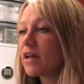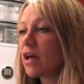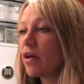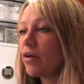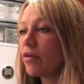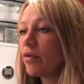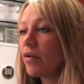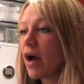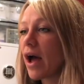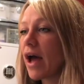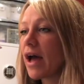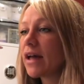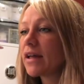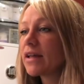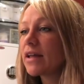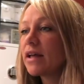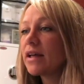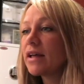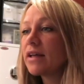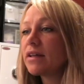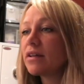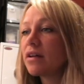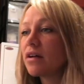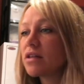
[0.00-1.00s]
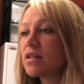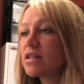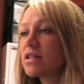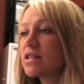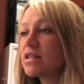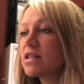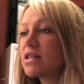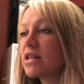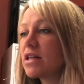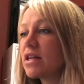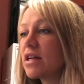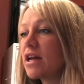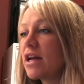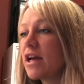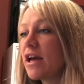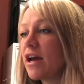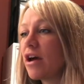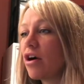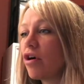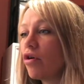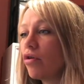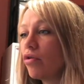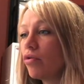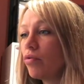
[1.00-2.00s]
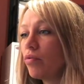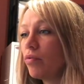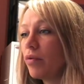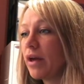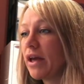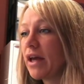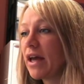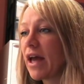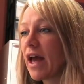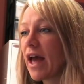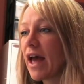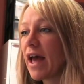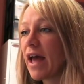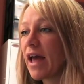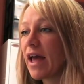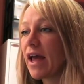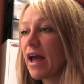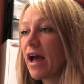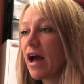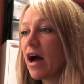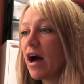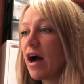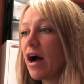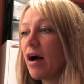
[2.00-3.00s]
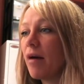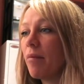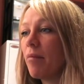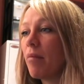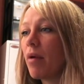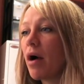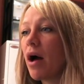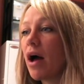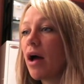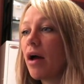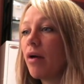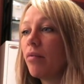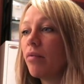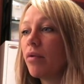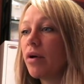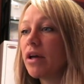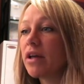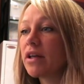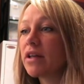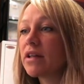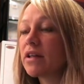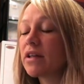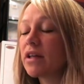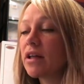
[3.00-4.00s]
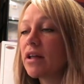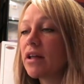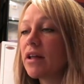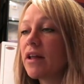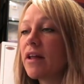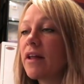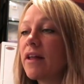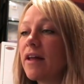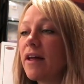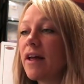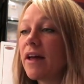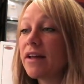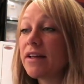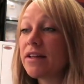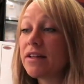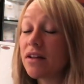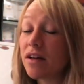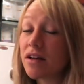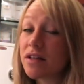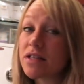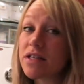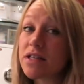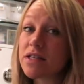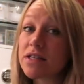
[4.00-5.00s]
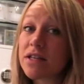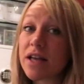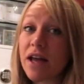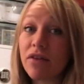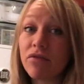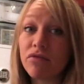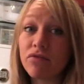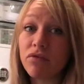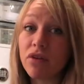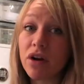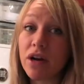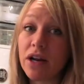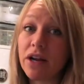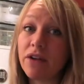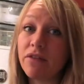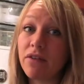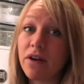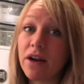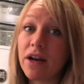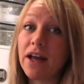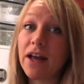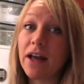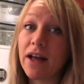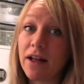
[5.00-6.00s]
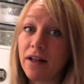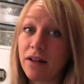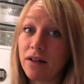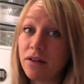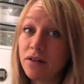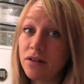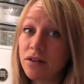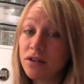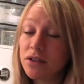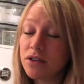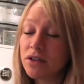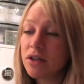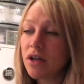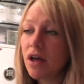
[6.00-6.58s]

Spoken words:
So as I started to near on week 8, I started to get really, really ill.